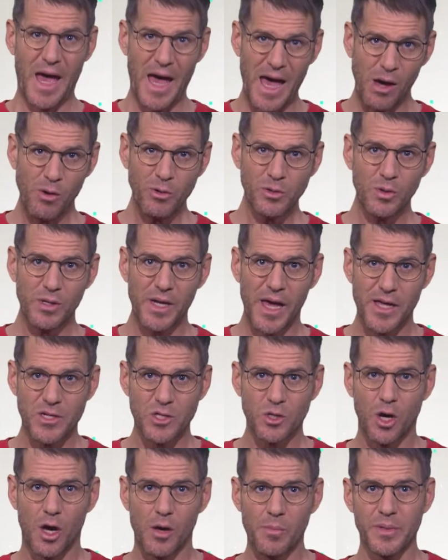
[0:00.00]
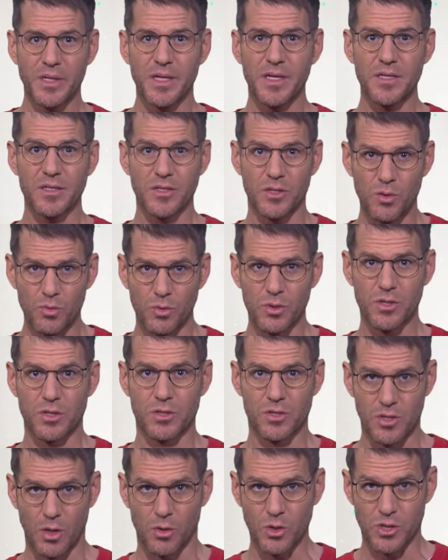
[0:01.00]
how do large companies use
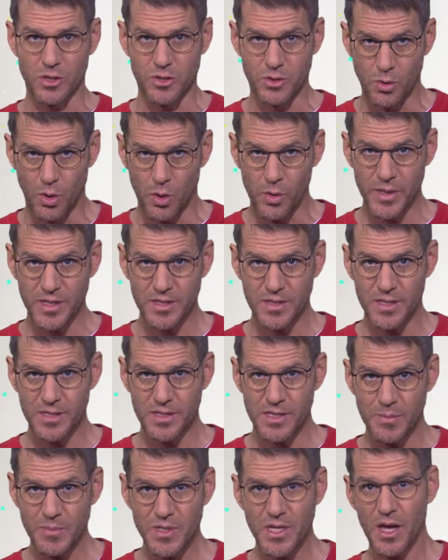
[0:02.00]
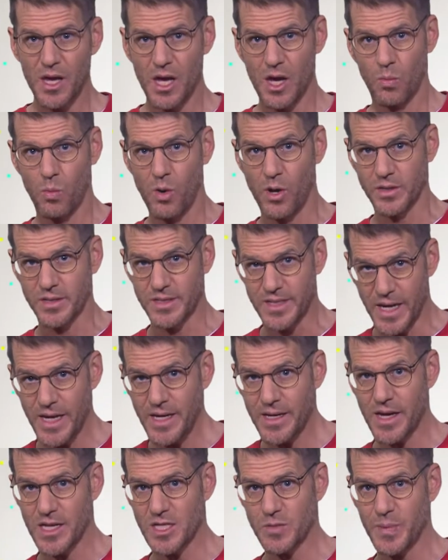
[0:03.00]
social scoring systems? What
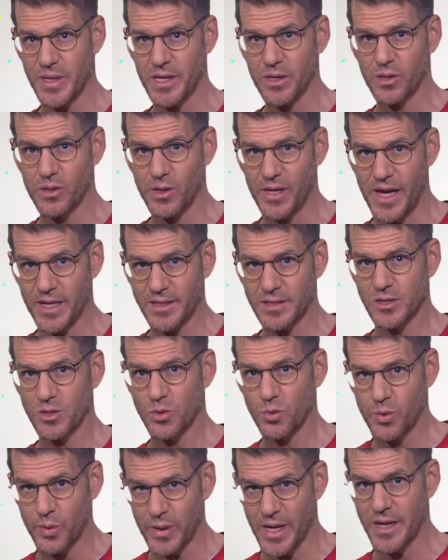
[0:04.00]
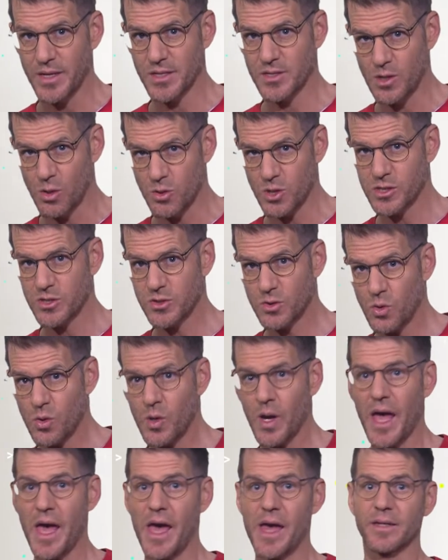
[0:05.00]
data is being collected to create a social
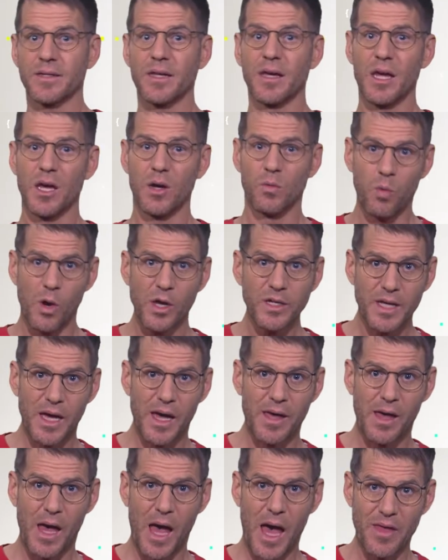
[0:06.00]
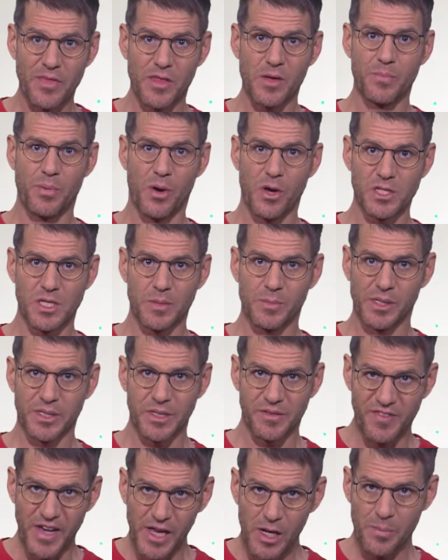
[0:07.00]
score? And what are other possible
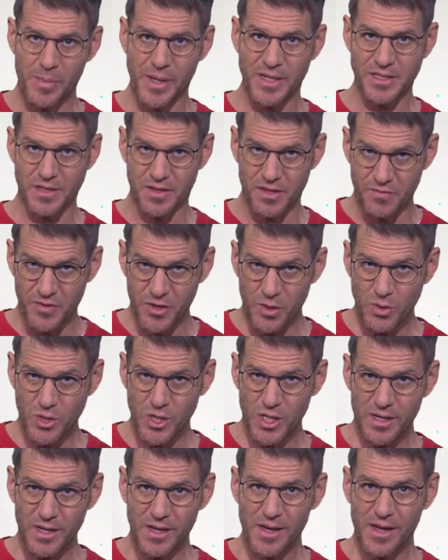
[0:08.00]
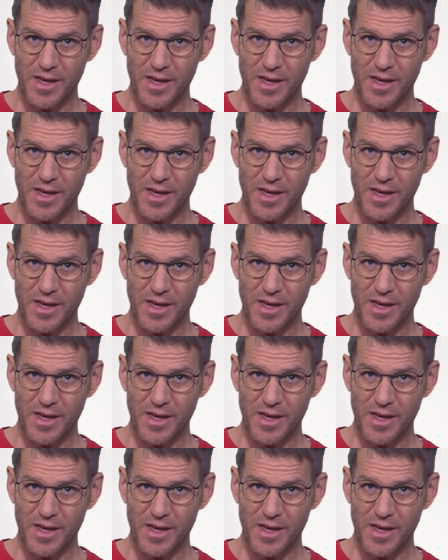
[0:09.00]
developments in the future?